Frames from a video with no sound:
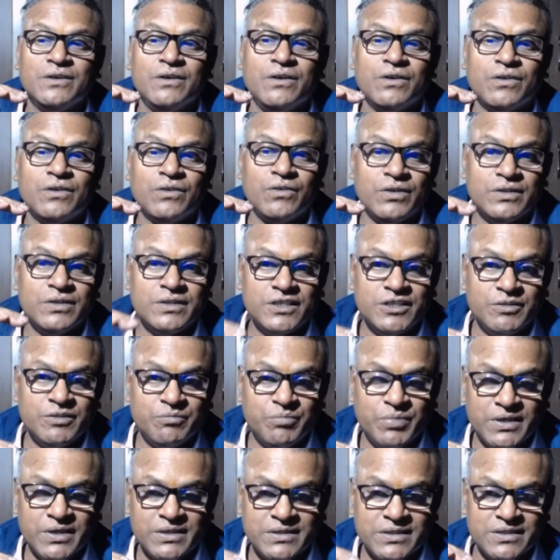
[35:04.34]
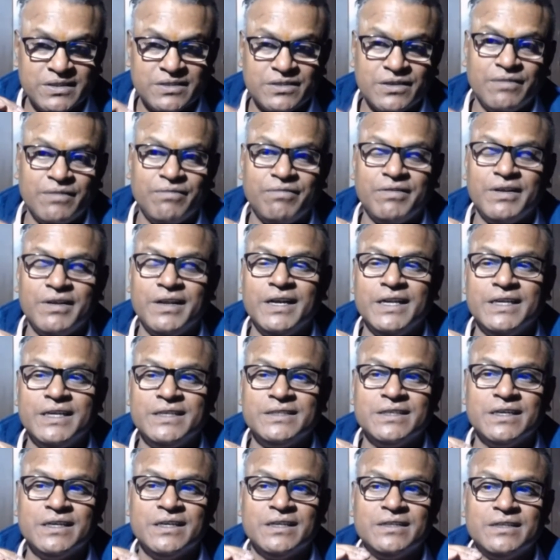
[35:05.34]
or on the basis of
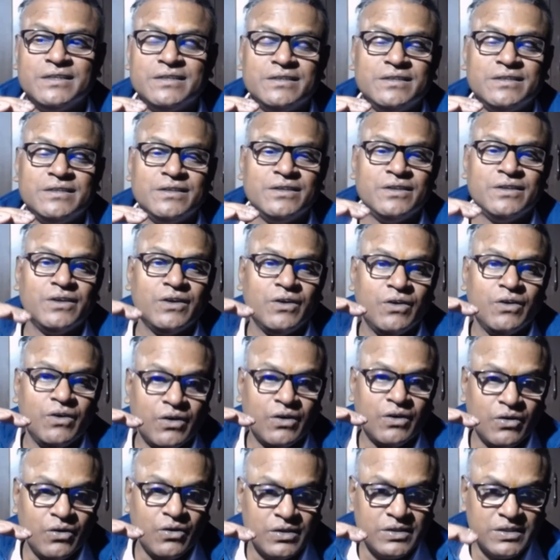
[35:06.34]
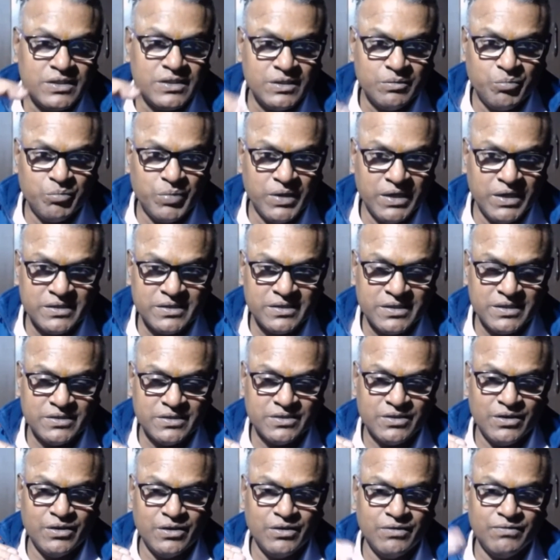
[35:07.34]
religion or on the
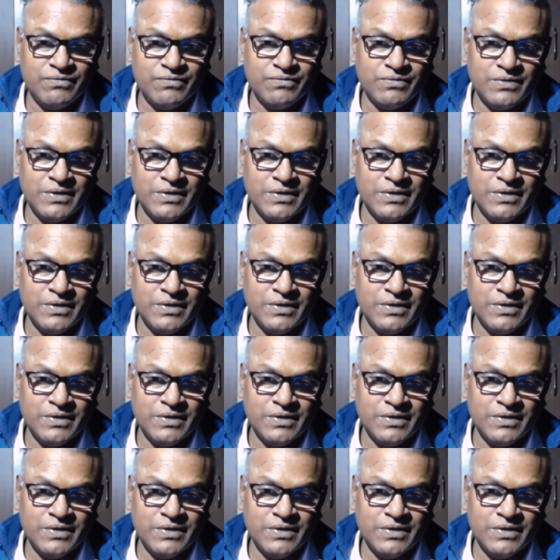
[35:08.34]
basis of